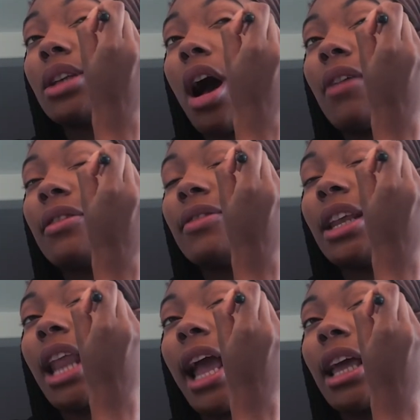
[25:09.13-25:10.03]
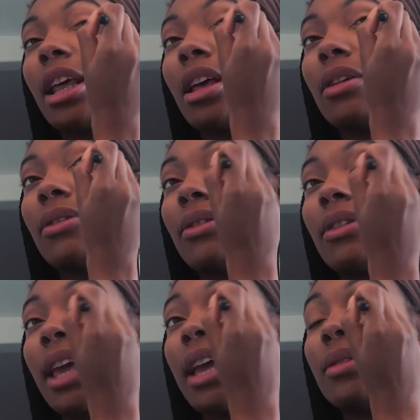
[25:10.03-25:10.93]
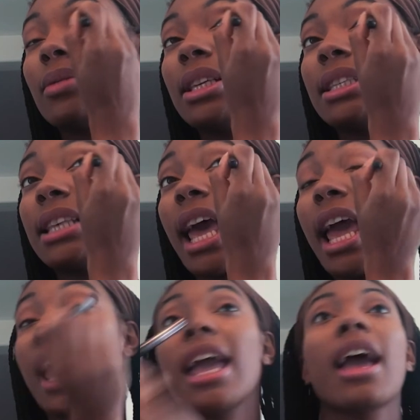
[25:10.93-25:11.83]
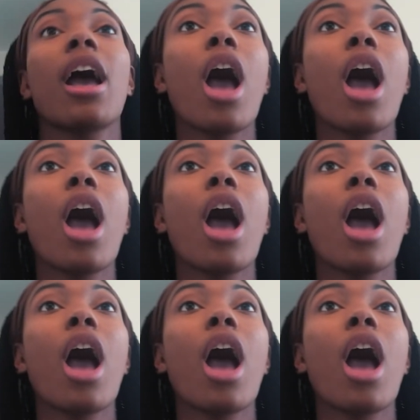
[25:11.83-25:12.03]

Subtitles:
off of the negative. Can we say,